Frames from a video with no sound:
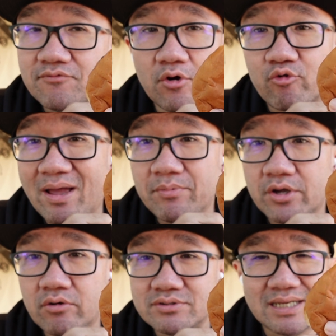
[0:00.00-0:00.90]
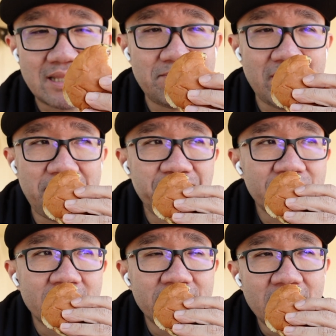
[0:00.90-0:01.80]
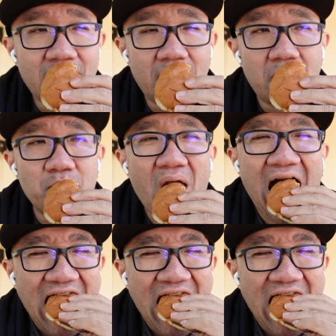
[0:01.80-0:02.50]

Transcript: for grab and go, it's not that bad. Um,